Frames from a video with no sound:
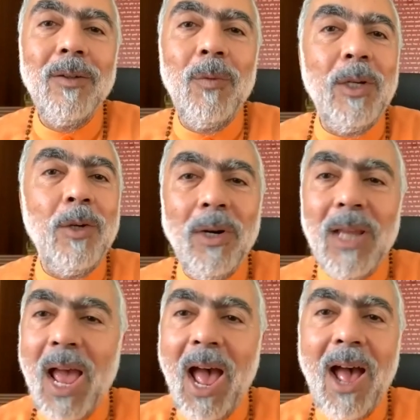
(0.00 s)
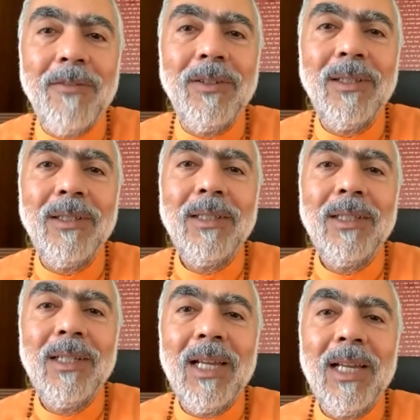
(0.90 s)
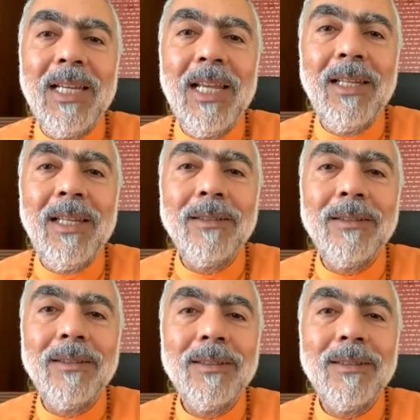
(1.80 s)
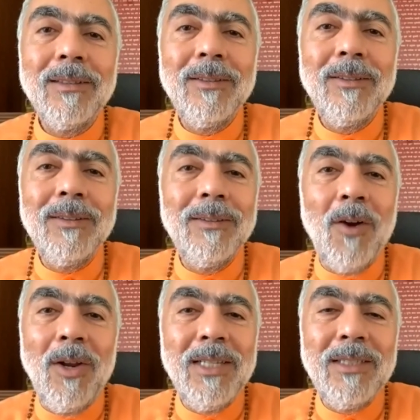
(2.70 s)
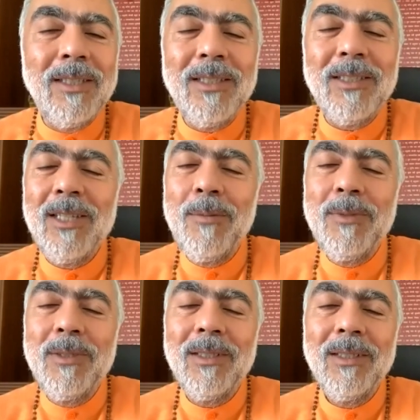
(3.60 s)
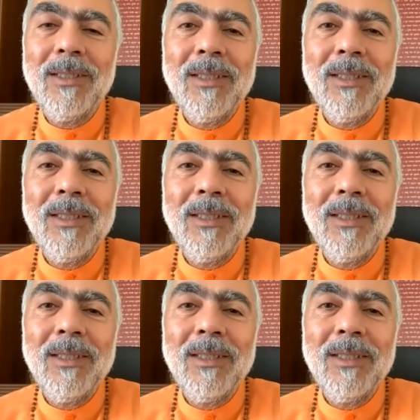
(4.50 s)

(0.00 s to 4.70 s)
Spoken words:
We don't have any knowledge systems.